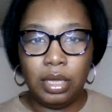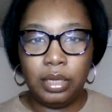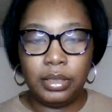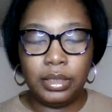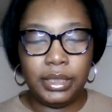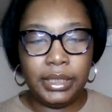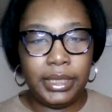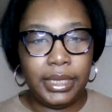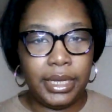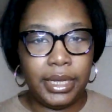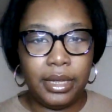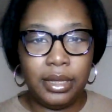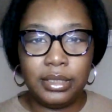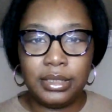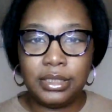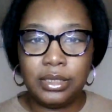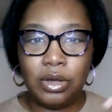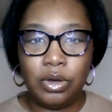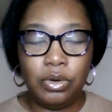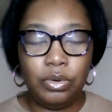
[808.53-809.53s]
Yeah,
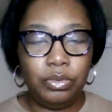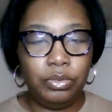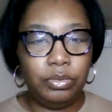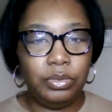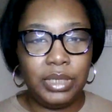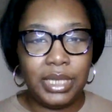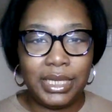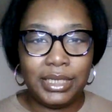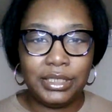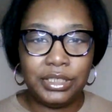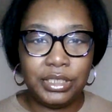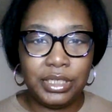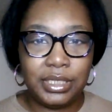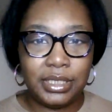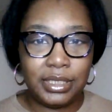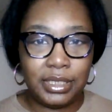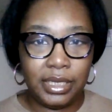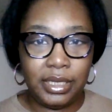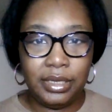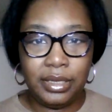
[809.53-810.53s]
so let's just
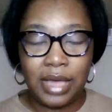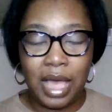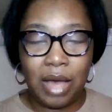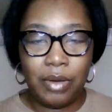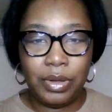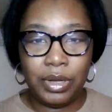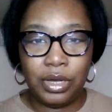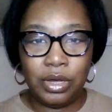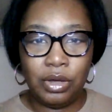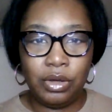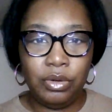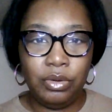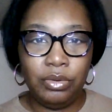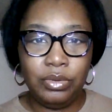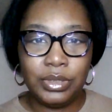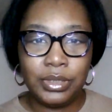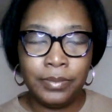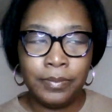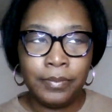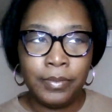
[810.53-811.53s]
see how it
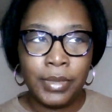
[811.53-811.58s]
goes.